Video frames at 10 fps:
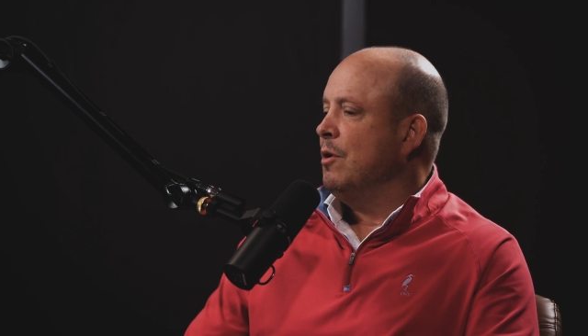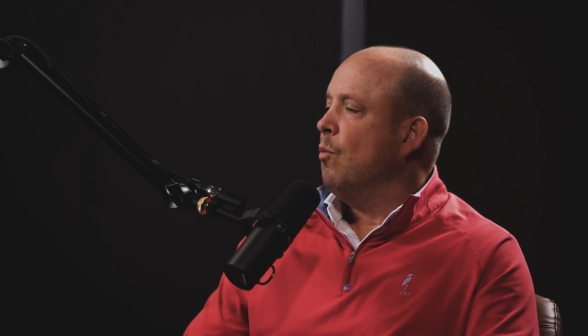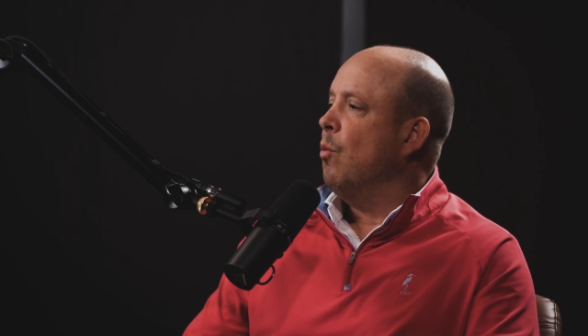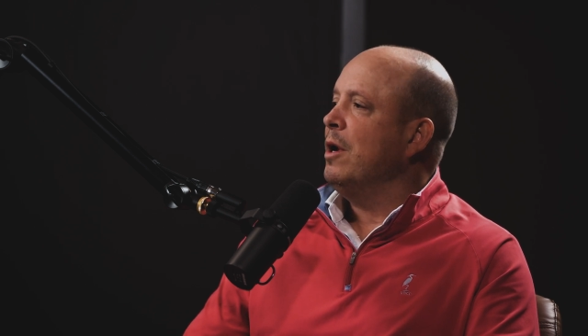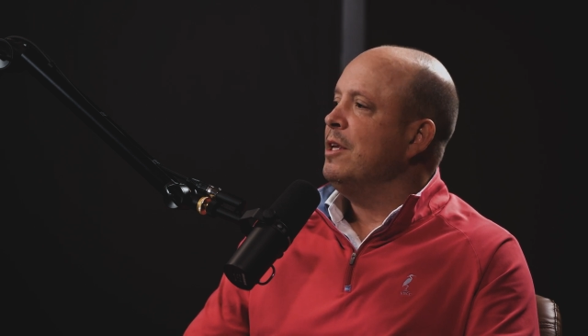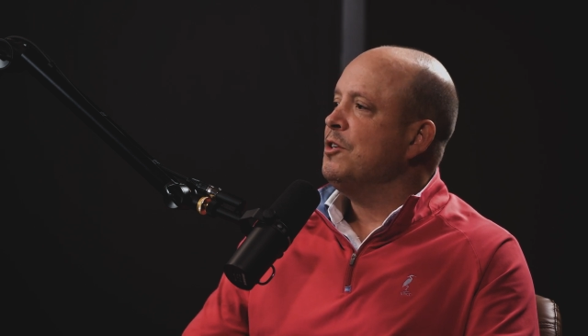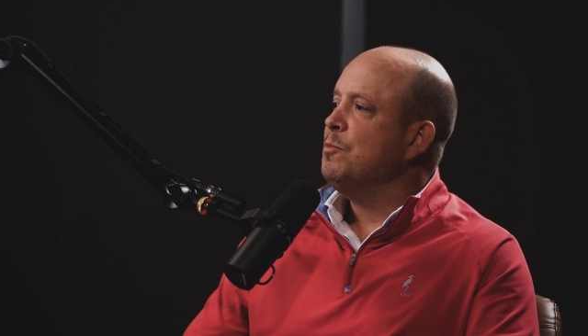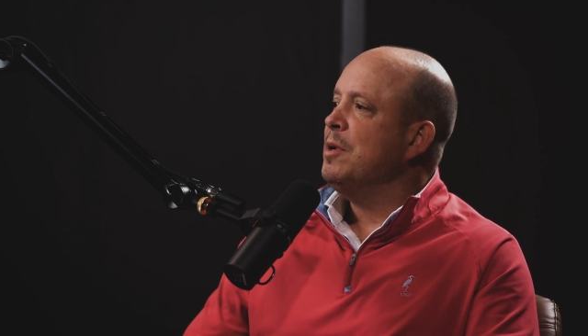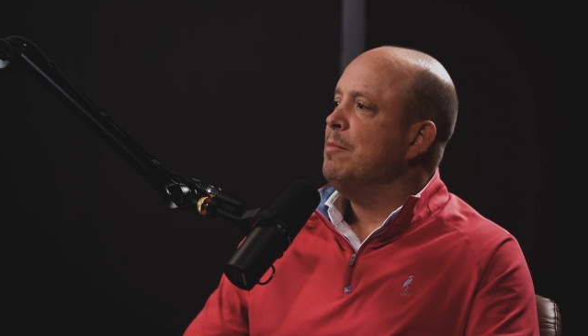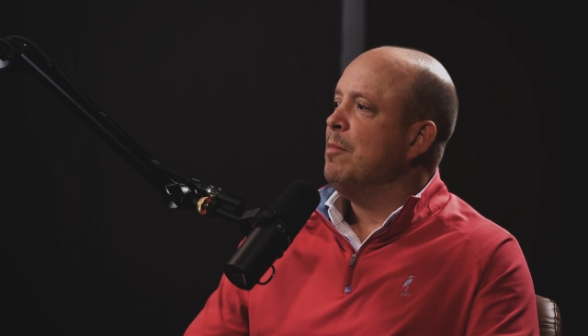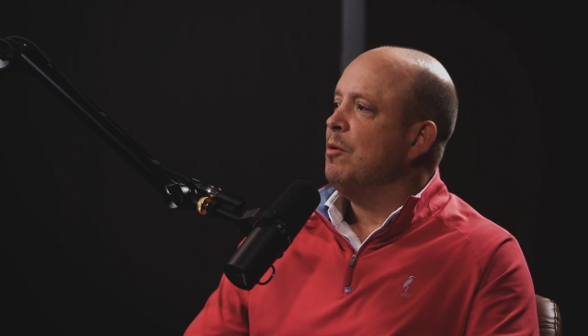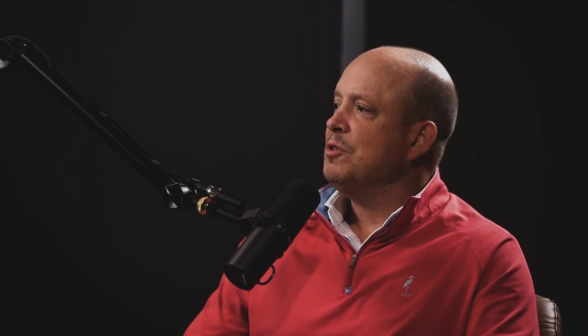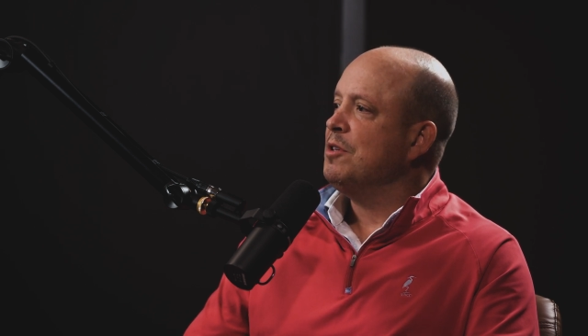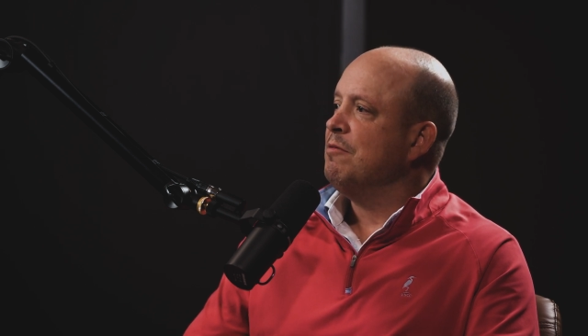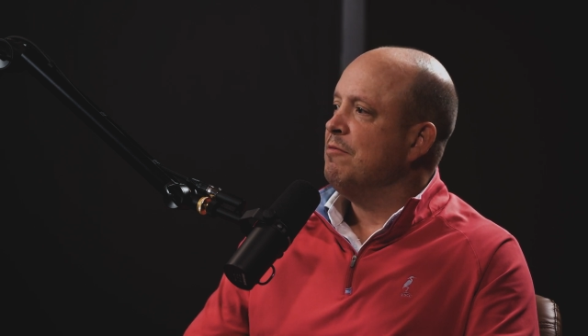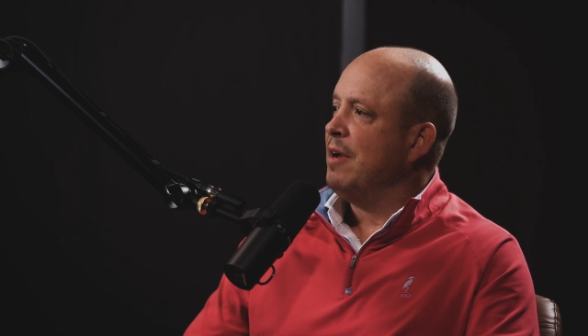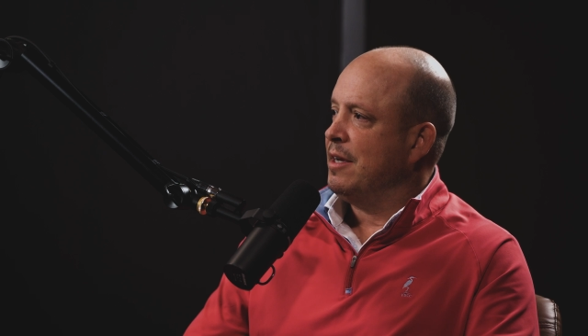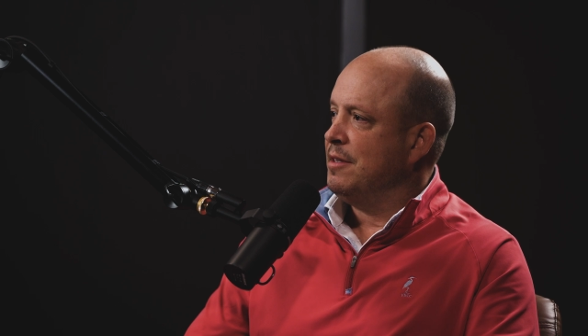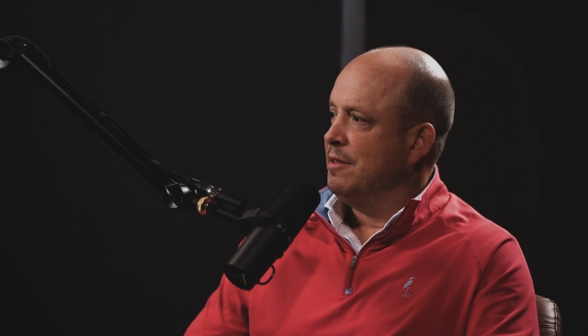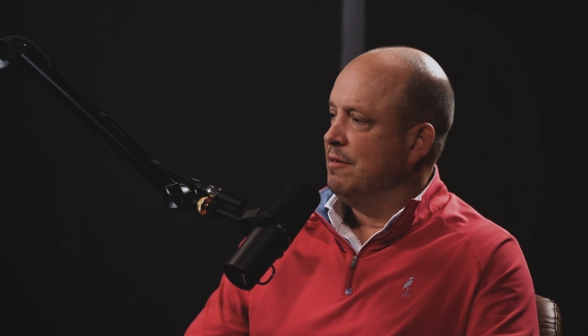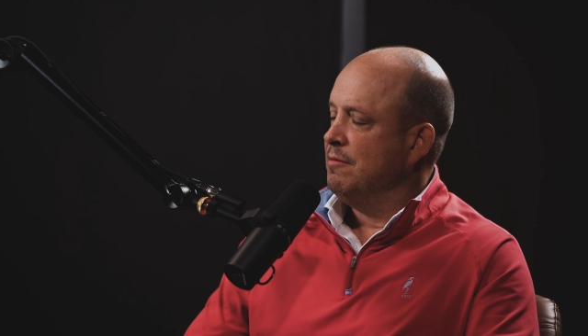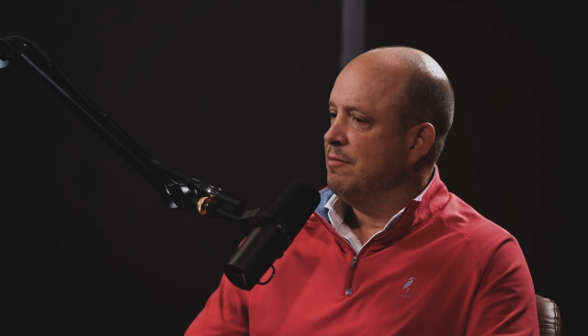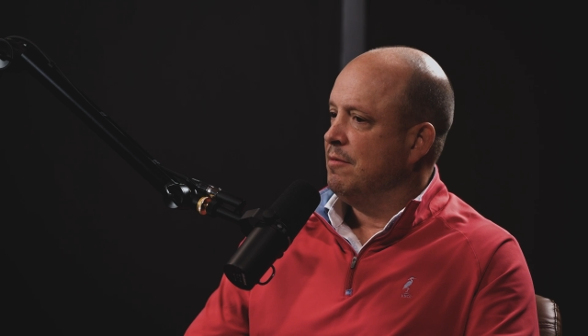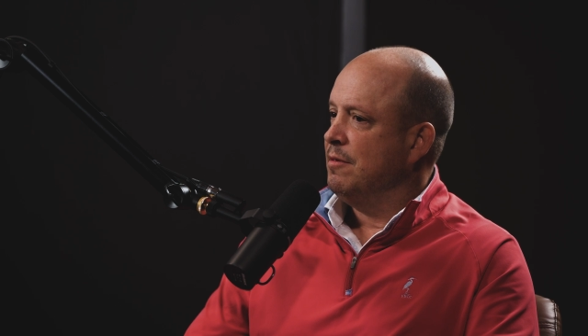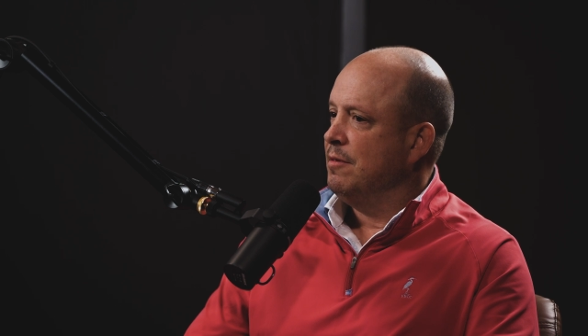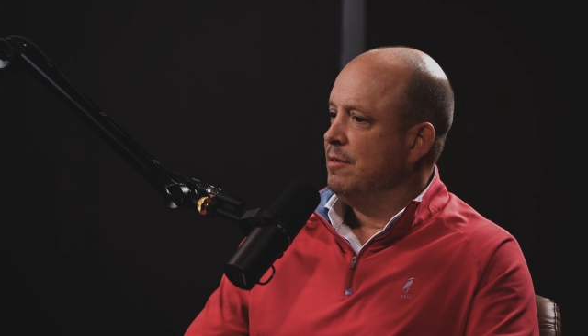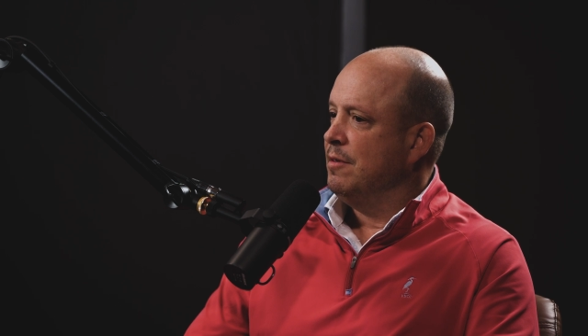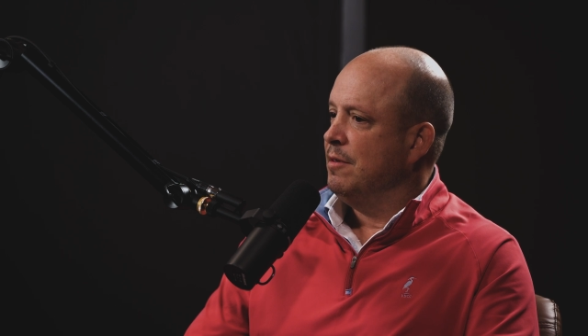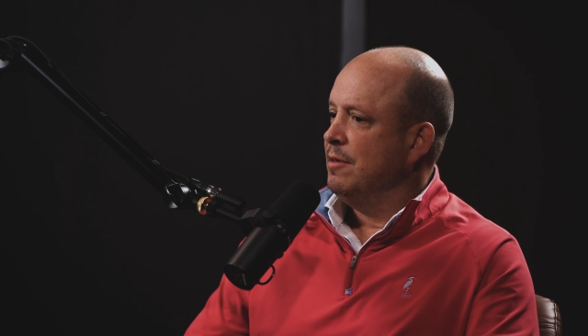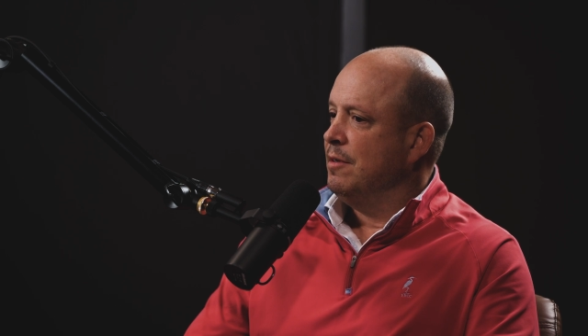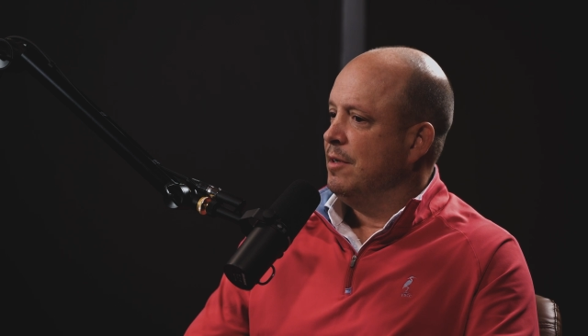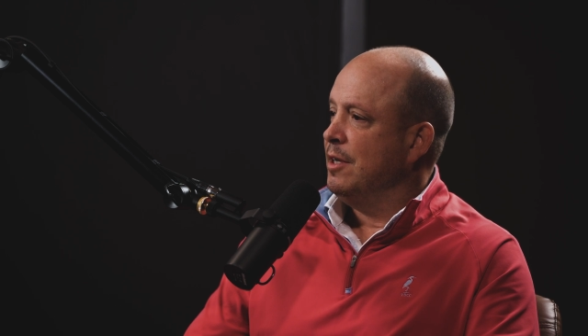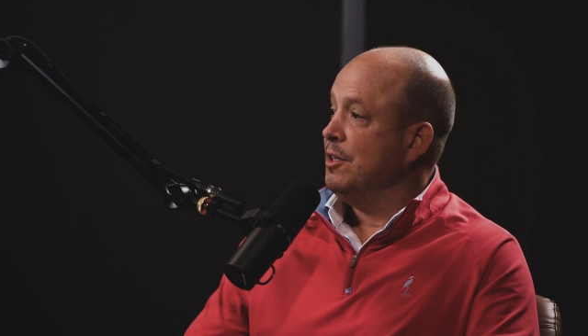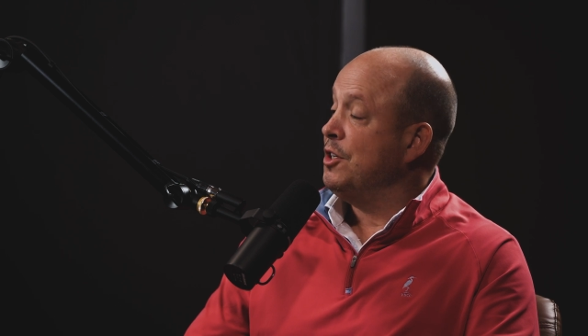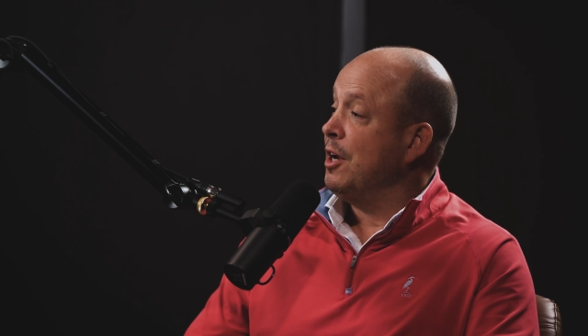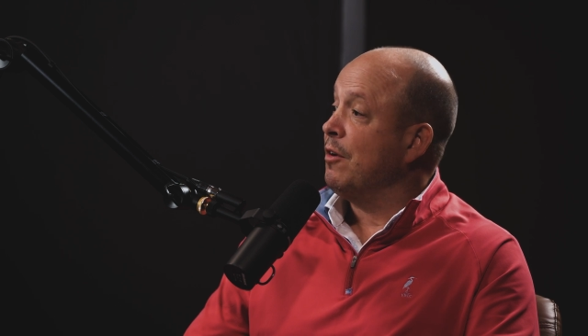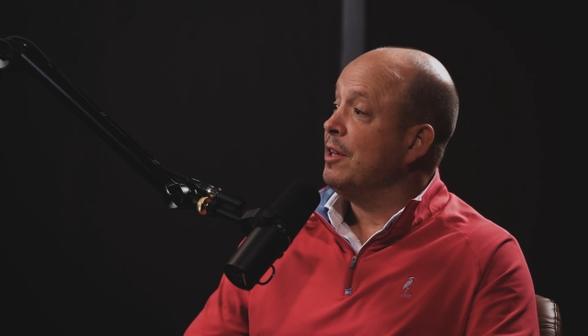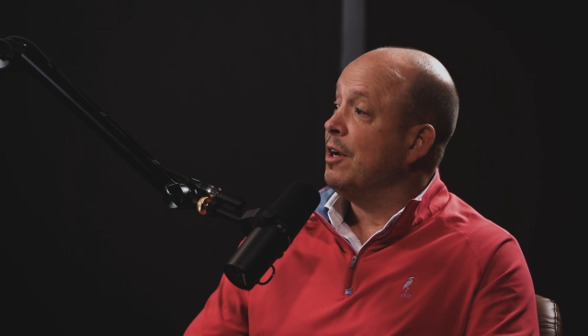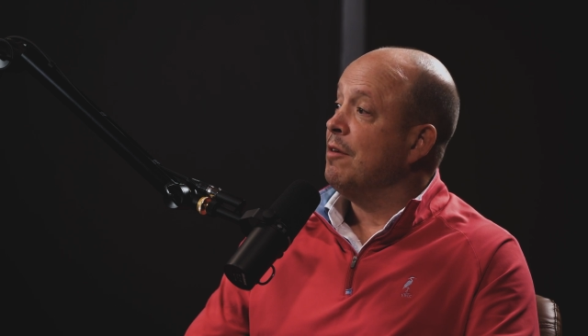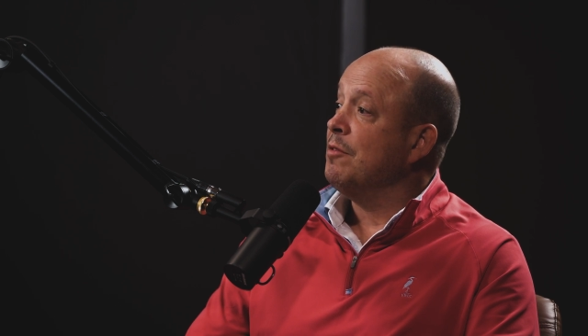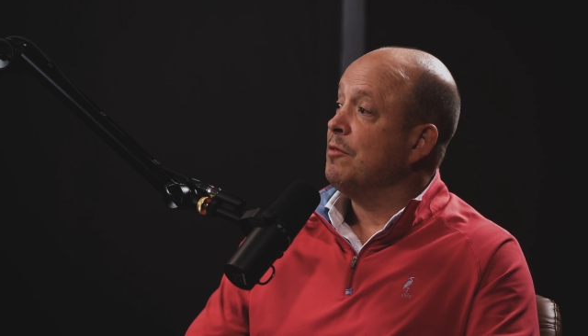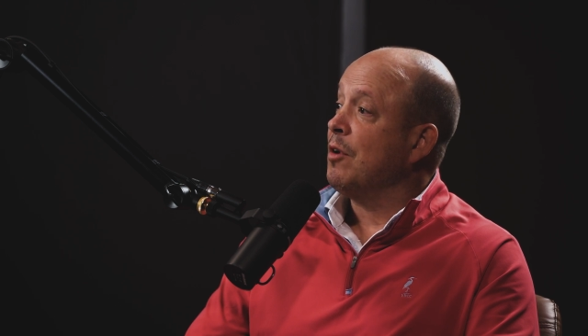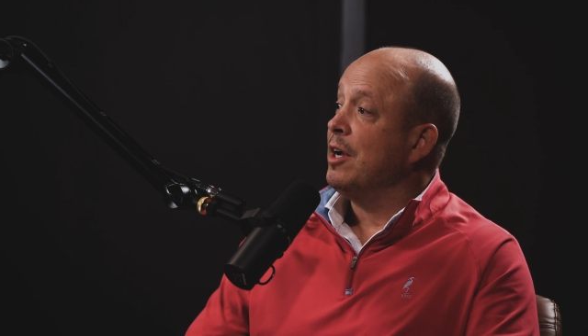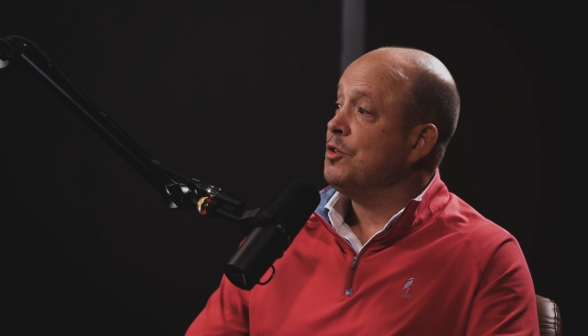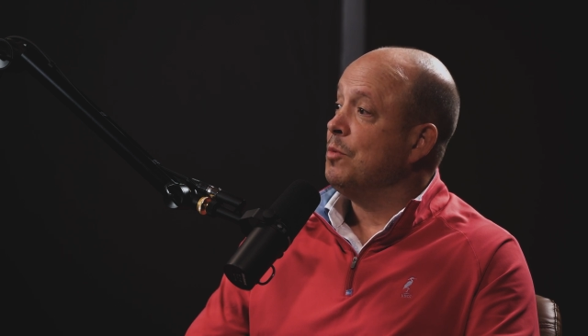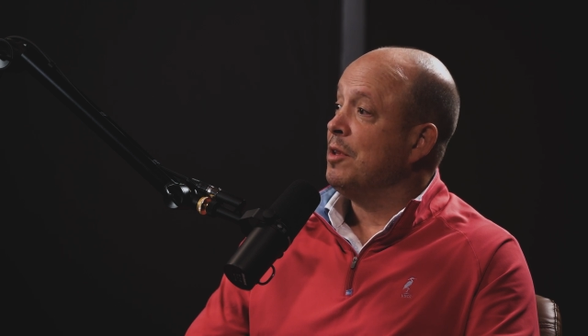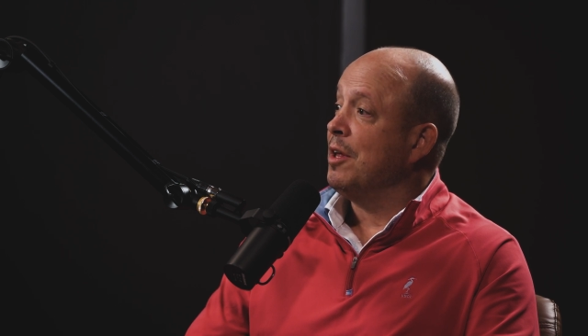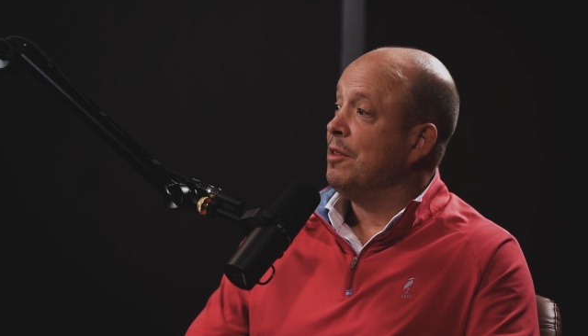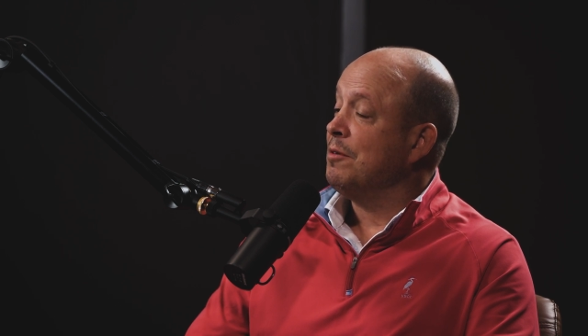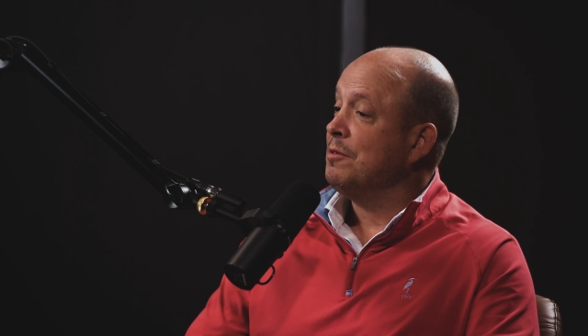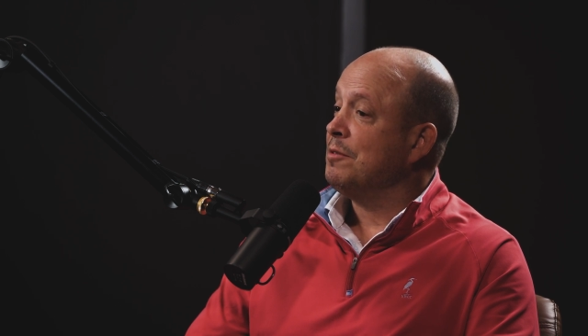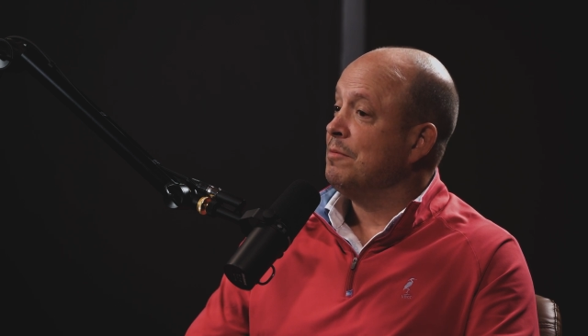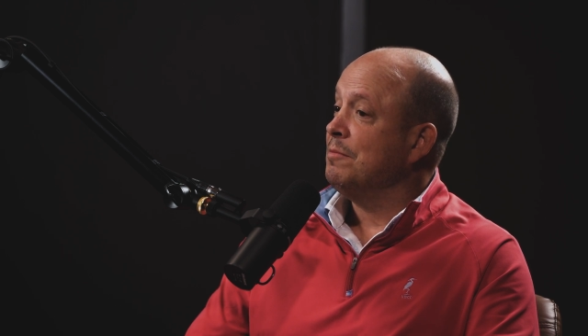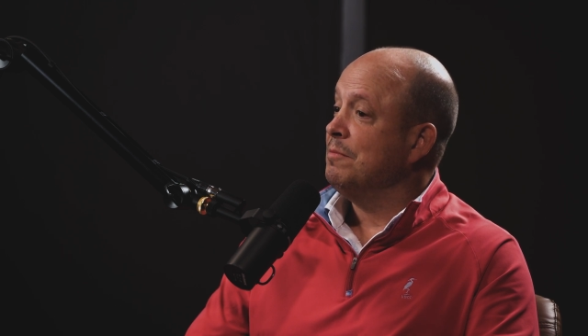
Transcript: what has been most effective in sharing the love of Christ with others